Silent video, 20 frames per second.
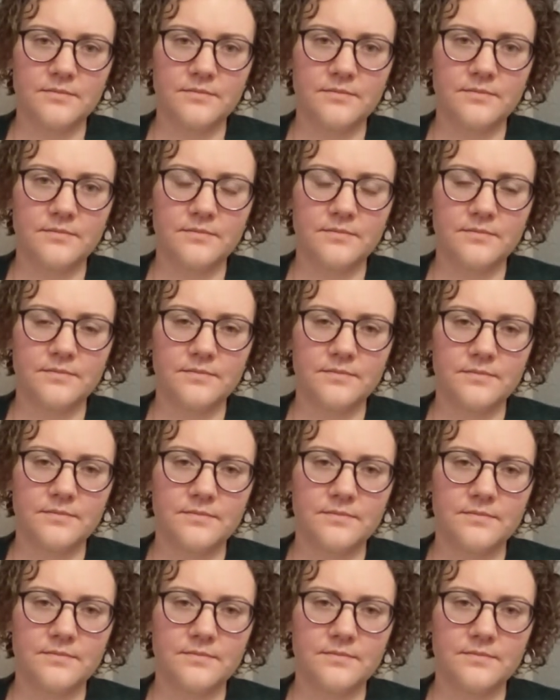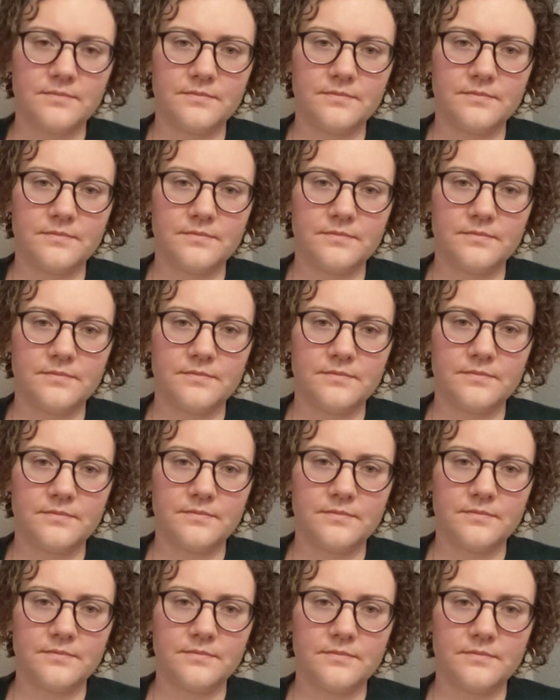
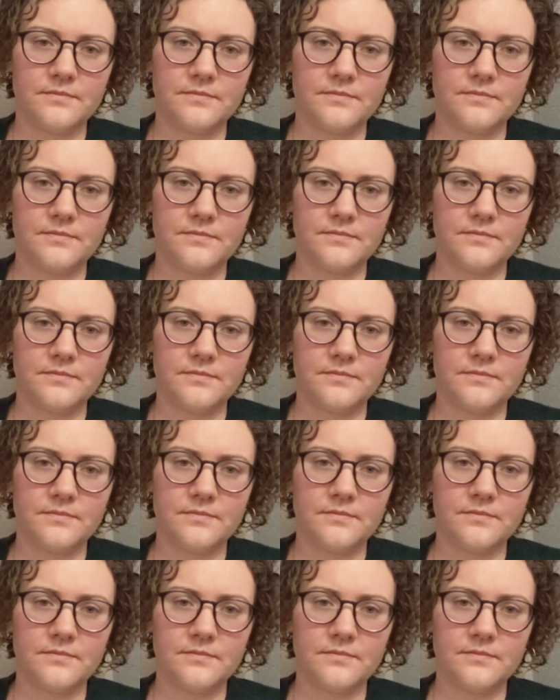[no speech]